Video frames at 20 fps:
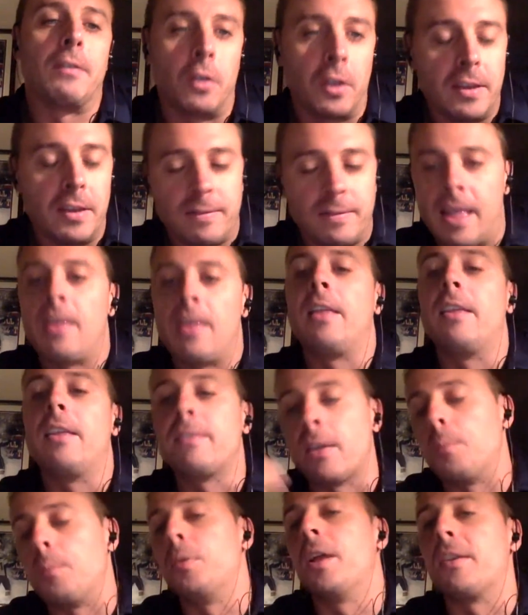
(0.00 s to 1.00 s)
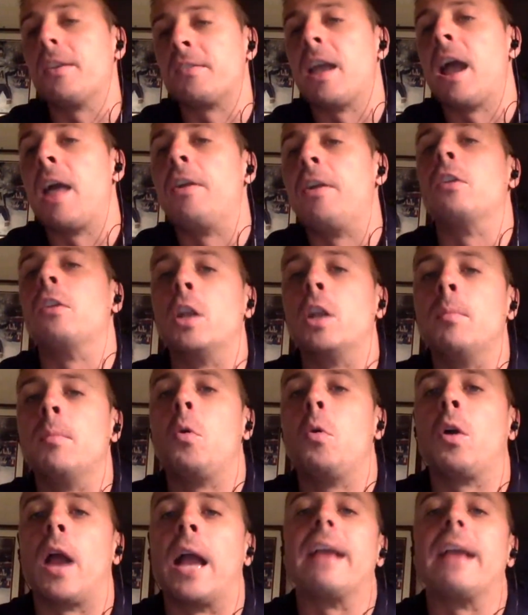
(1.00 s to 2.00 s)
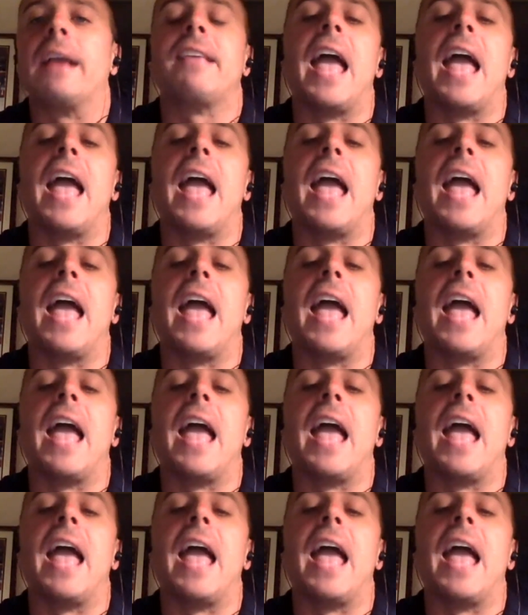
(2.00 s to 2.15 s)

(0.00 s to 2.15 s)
So at least on the plus side, they're a little more, I guess,